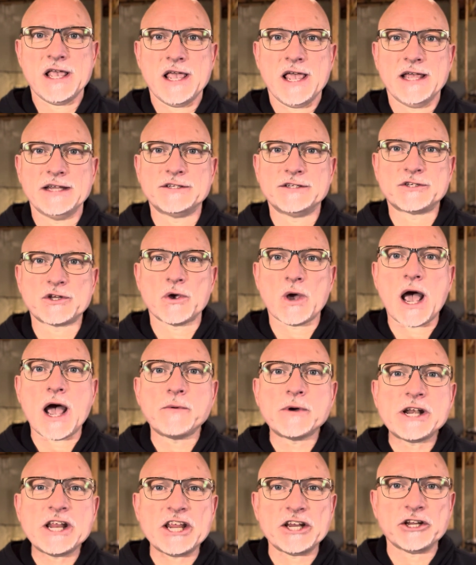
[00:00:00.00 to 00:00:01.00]
And so I
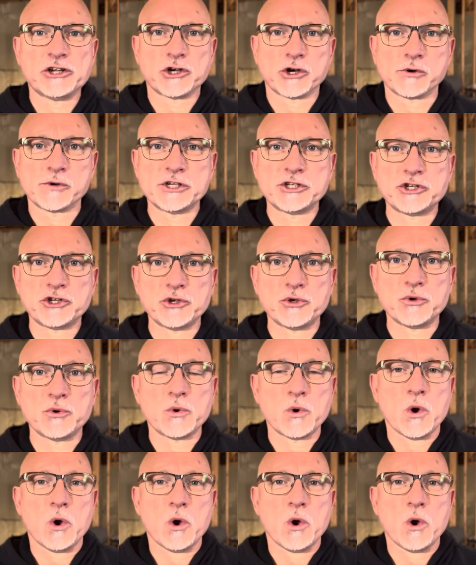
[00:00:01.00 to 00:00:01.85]
want to encourage you,